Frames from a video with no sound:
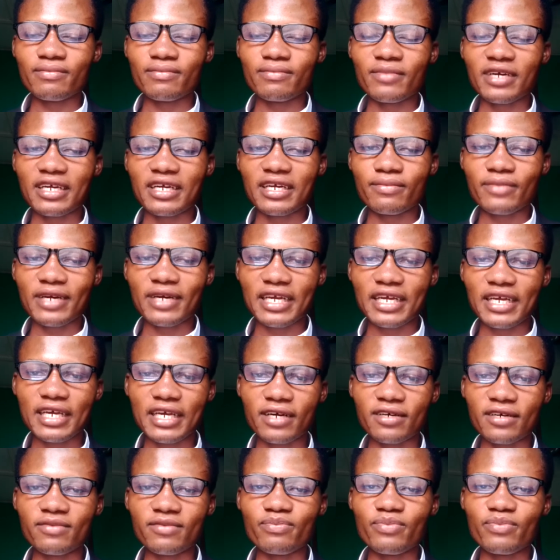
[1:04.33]
my, my
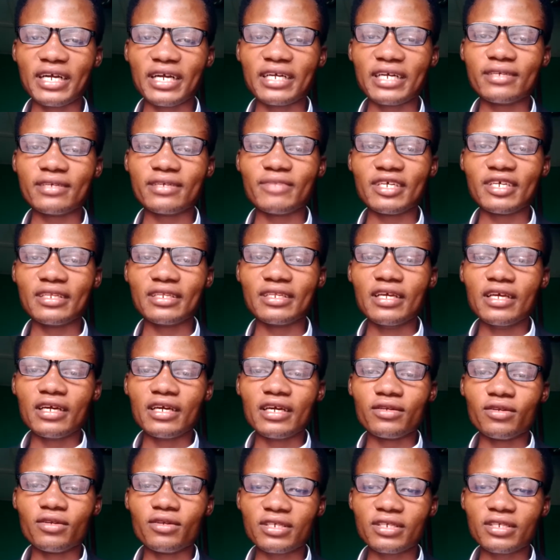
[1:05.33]
health back. But
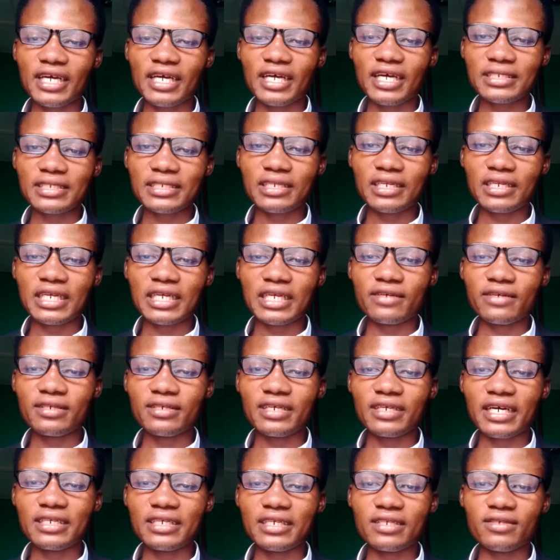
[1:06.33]
Dr. Hassan
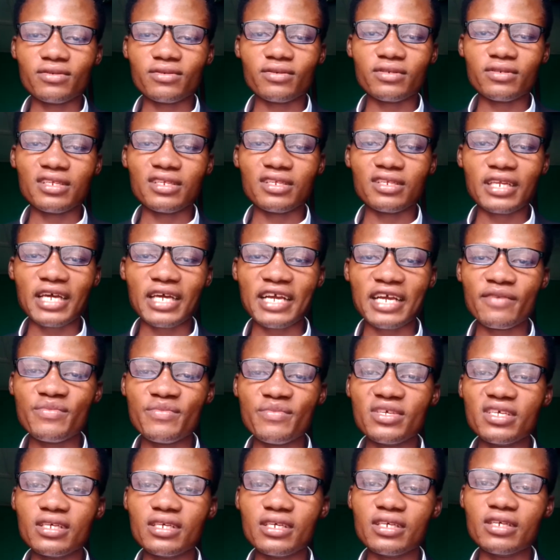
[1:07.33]
Ayariga did not deny
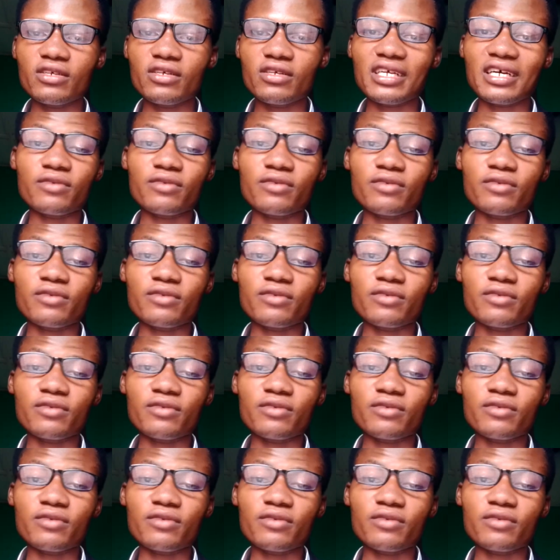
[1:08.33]
me.